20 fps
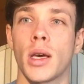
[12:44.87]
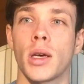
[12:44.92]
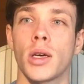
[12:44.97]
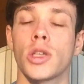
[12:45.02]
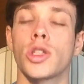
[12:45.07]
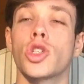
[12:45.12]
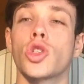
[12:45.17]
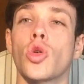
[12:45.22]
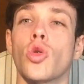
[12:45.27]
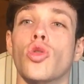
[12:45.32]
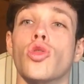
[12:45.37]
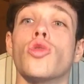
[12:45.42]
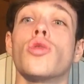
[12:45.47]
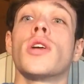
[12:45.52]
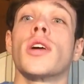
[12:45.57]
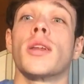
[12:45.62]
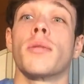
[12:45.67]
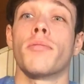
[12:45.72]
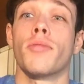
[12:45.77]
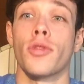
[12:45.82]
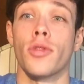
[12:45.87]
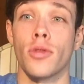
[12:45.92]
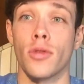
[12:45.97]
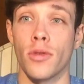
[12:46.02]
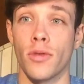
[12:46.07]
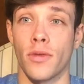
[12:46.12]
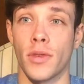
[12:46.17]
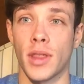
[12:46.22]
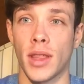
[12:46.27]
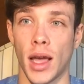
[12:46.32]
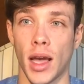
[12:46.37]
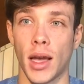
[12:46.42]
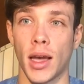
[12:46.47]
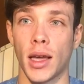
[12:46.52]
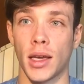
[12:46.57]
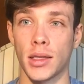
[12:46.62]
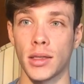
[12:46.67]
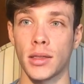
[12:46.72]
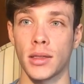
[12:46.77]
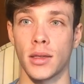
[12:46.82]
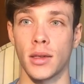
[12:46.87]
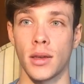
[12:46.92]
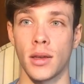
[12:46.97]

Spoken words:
sure, you can improve in that case.